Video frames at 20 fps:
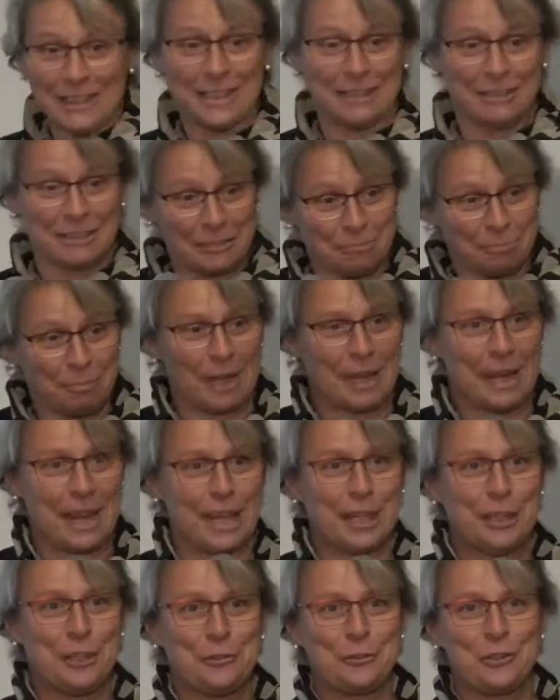that,
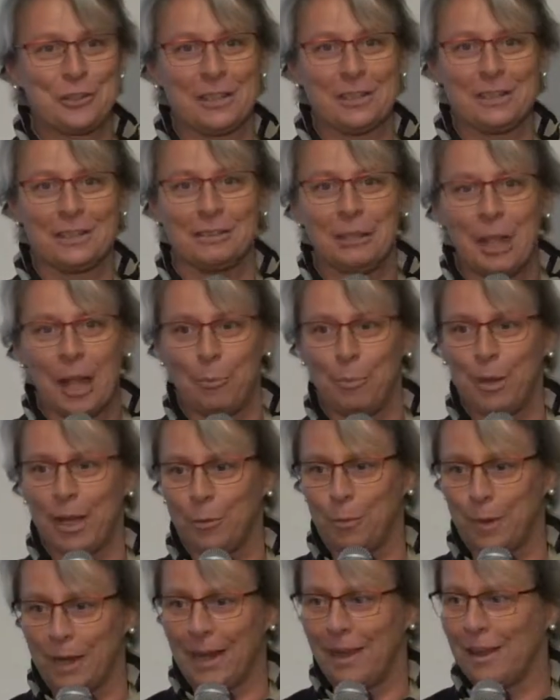like usual, a
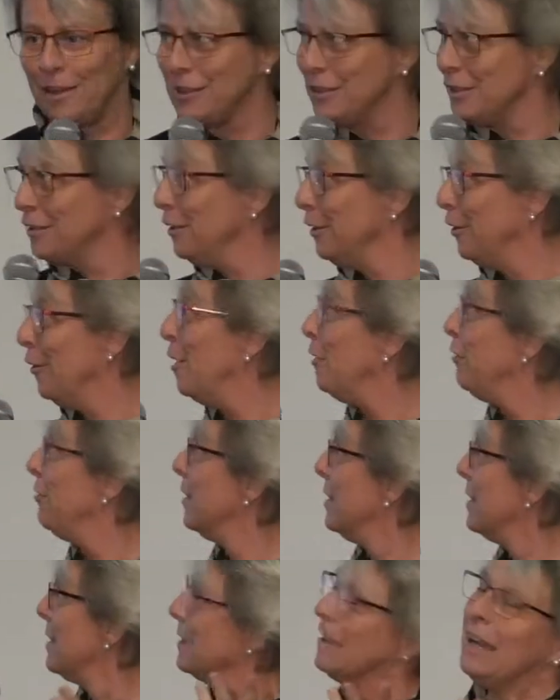big warehouse in an
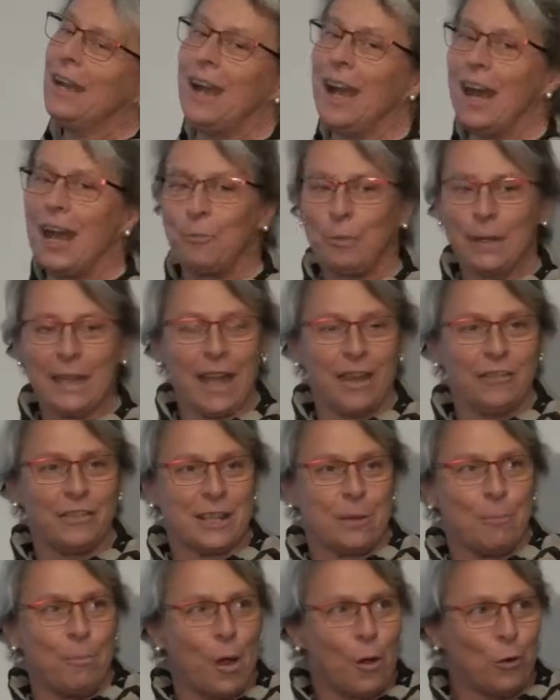office, we have
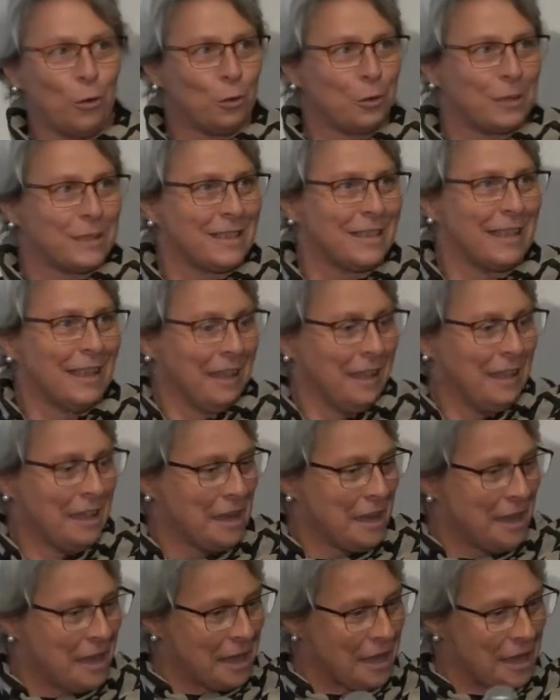some mold.
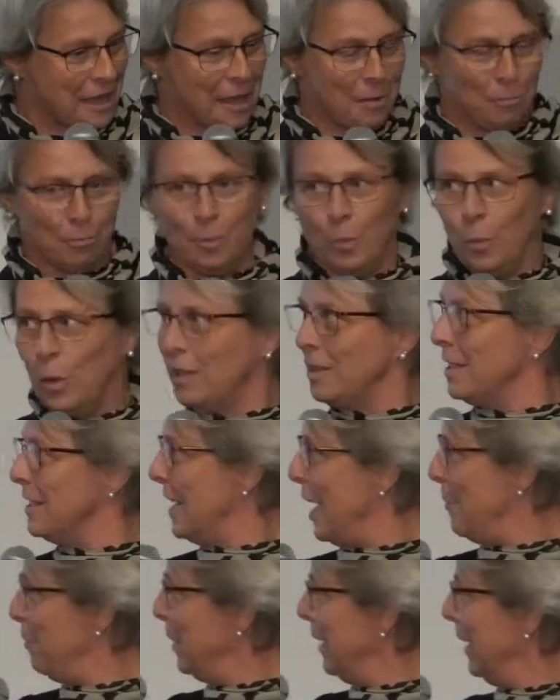What is
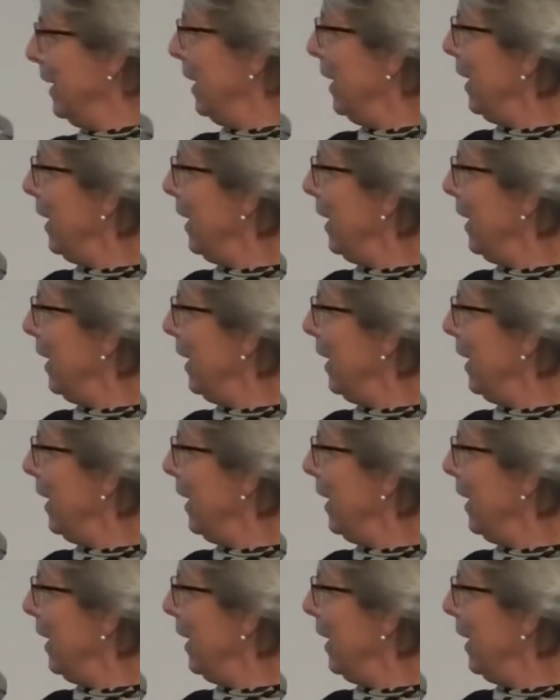happening